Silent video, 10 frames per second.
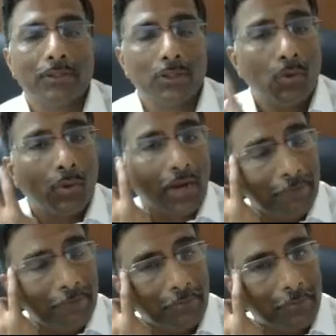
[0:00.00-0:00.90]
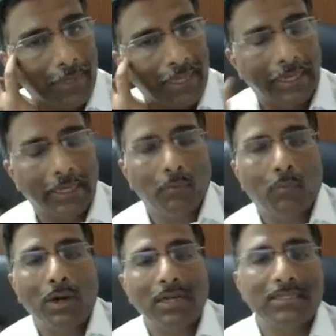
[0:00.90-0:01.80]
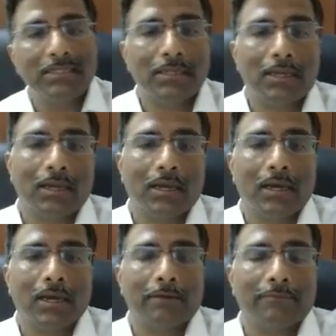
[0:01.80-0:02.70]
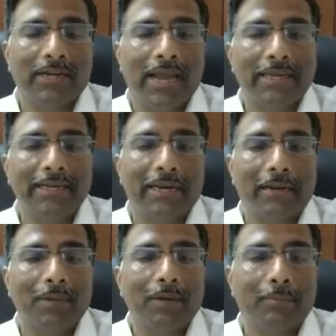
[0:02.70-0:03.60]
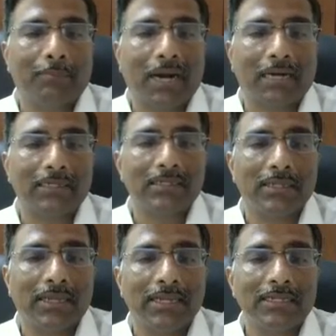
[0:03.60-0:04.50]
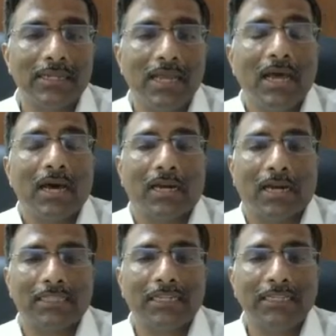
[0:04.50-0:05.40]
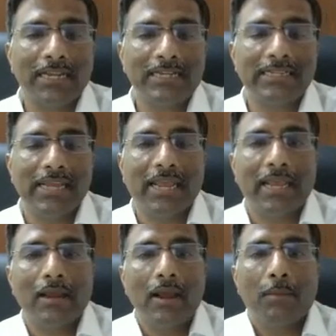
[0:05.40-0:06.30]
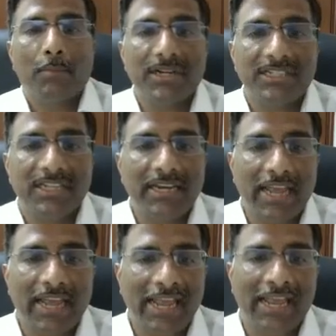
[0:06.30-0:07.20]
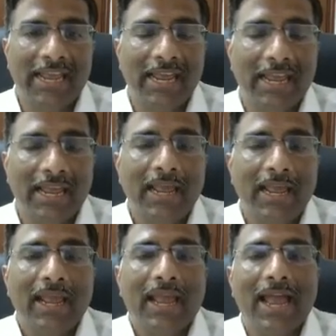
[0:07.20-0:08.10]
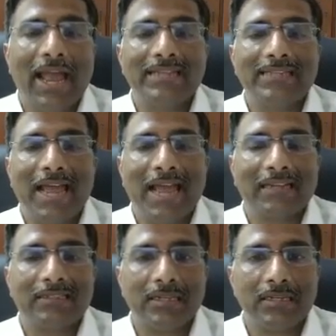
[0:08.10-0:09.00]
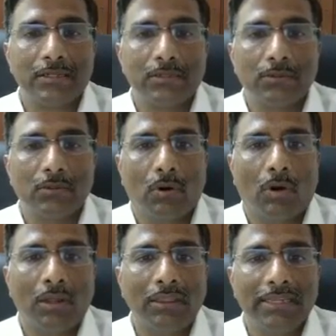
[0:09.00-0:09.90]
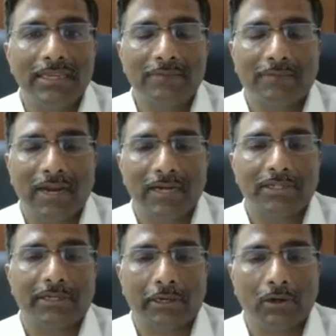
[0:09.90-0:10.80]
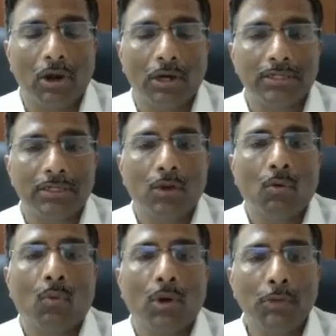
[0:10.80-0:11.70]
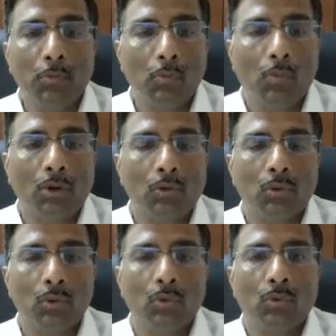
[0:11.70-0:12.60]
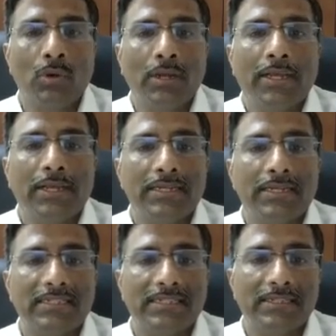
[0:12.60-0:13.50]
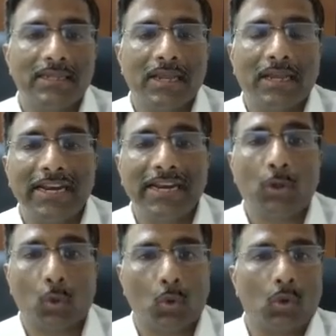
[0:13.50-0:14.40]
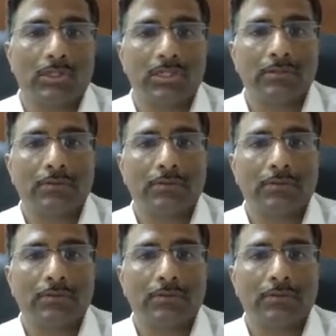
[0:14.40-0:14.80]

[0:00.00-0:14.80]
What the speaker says: So right from the beginning, what is very highly recommended practice is, rather than saying person A has access to all these financial records, what you would want to do is create roles.